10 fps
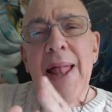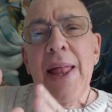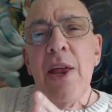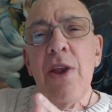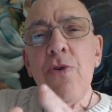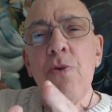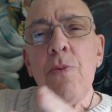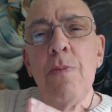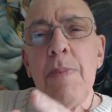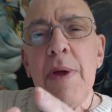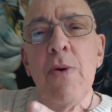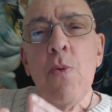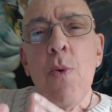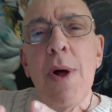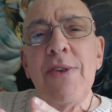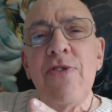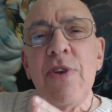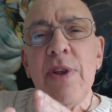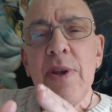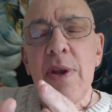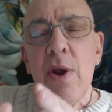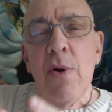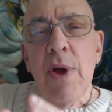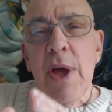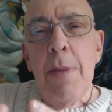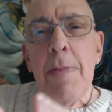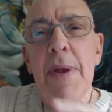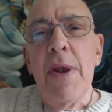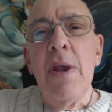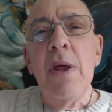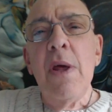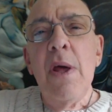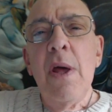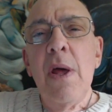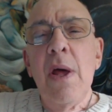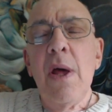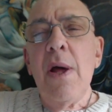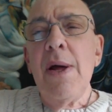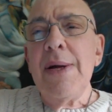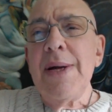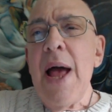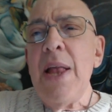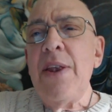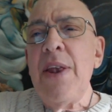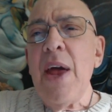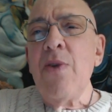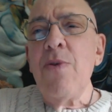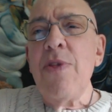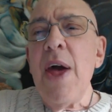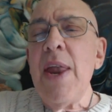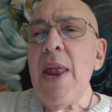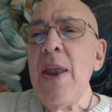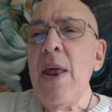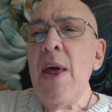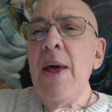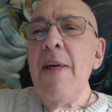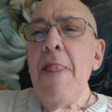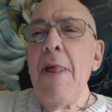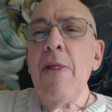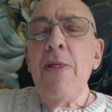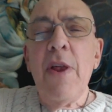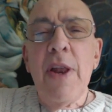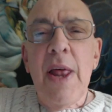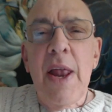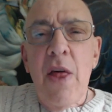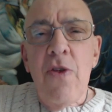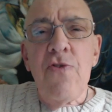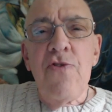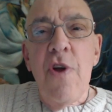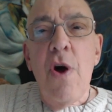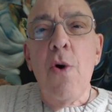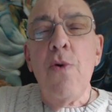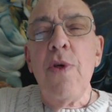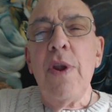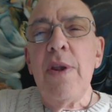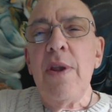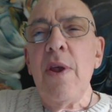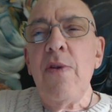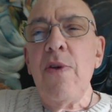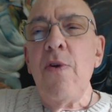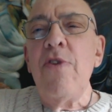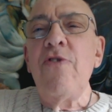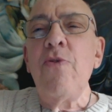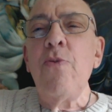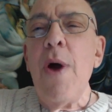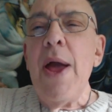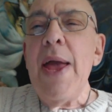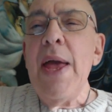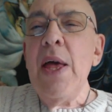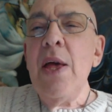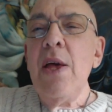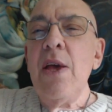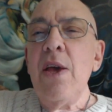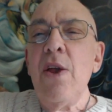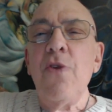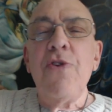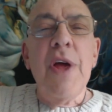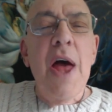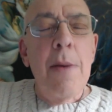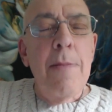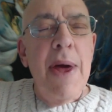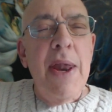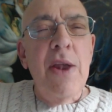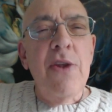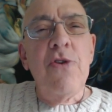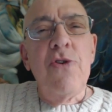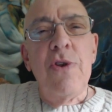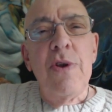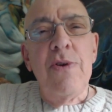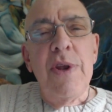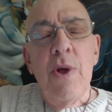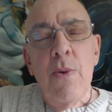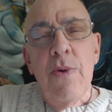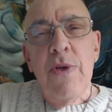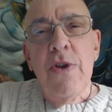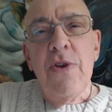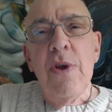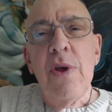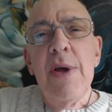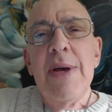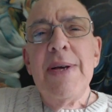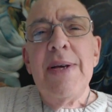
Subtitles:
alley to be the ones that keep in contact with that, and that let others know that there is a way, to combat it, to deal with it, to